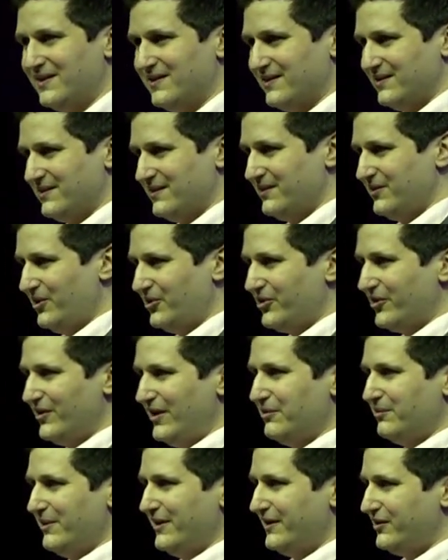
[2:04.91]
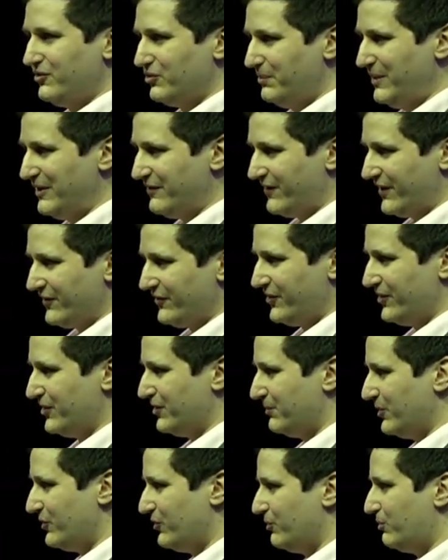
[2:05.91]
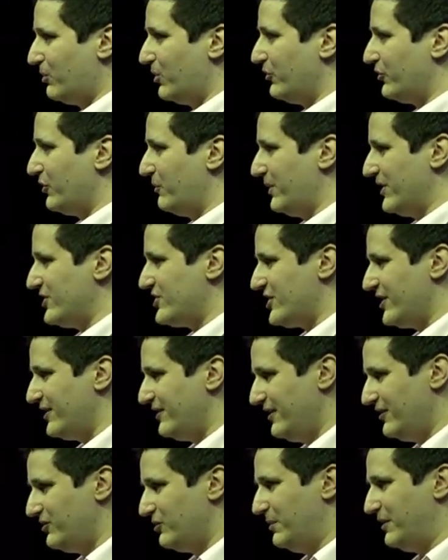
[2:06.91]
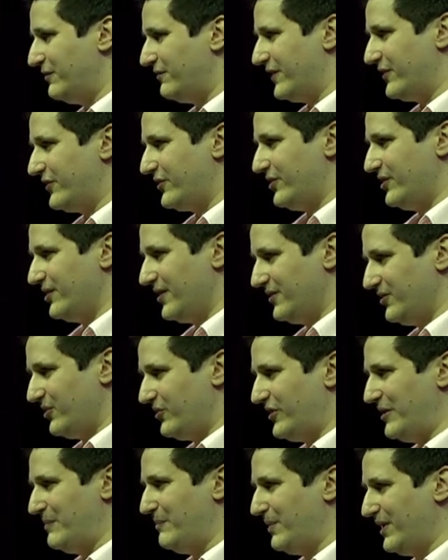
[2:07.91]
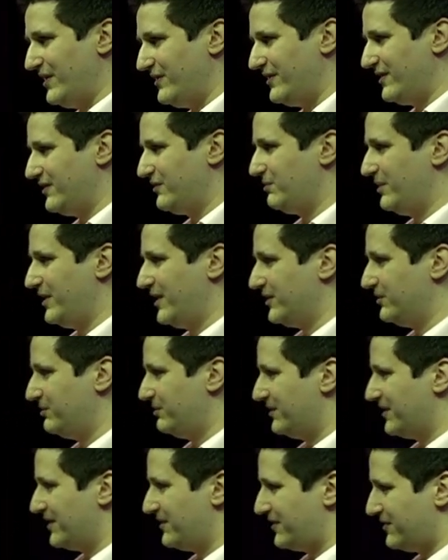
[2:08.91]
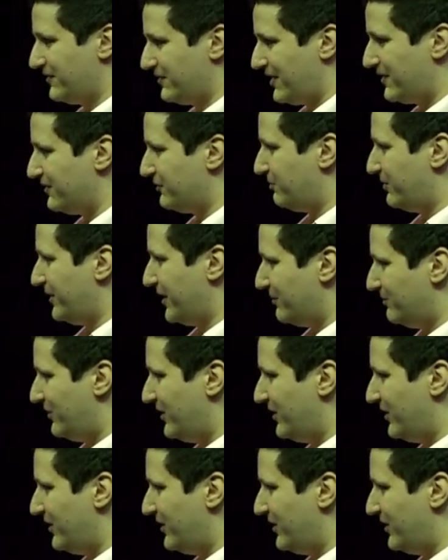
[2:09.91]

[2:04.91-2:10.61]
Uh, not only we need to be faster, but the whole supply chain need to be faster at the same pace as we are do, as, as, we are